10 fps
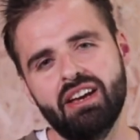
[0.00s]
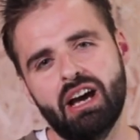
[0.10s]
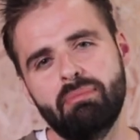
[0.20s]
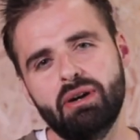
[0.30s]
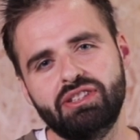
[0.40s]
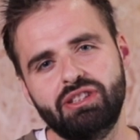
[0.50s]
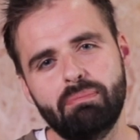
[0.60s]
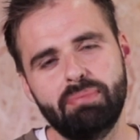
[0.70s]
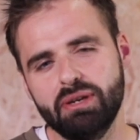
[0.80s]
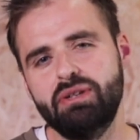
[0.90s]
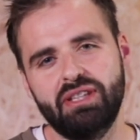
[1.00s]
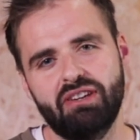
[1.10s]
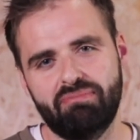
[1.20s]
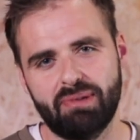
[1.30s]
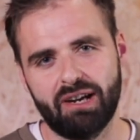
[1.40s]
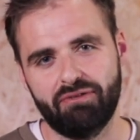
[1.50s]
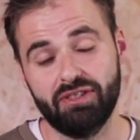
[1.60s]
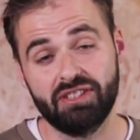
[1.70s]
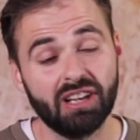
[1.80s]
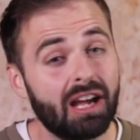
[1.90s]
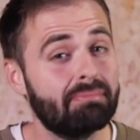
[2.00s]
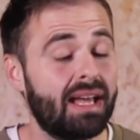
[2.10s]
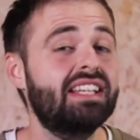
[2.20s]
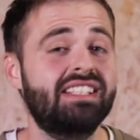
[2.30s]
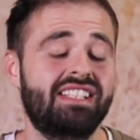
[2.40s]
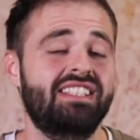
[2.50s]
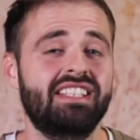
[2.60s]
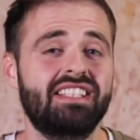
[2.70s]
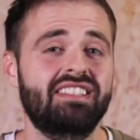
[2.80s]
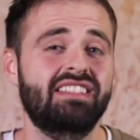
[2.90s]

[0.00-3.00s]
amongst the beauty of Bradford, like many cities,